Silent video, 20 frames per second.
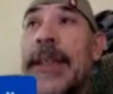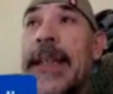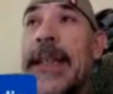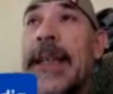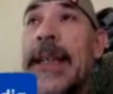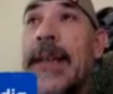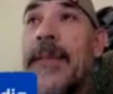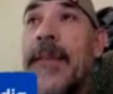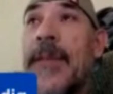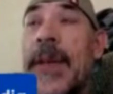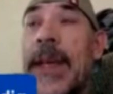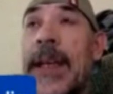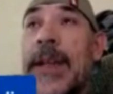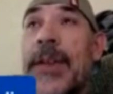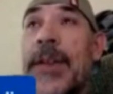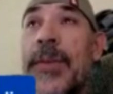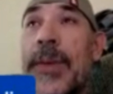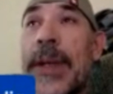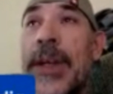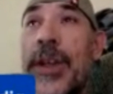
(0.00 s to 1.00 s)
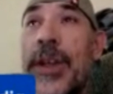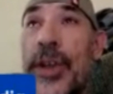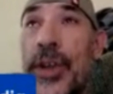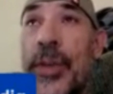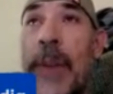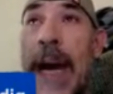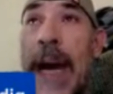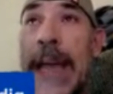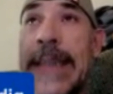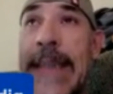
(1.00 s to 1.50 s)
DMV to
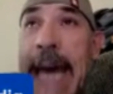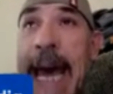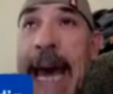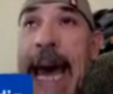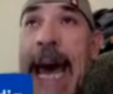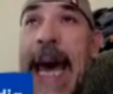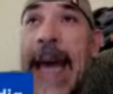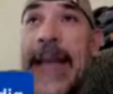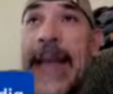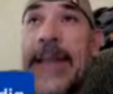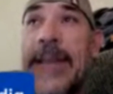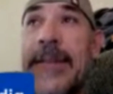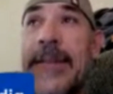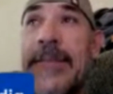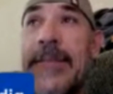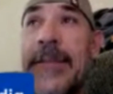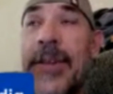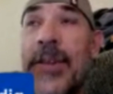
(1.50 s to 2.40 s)
renew my tags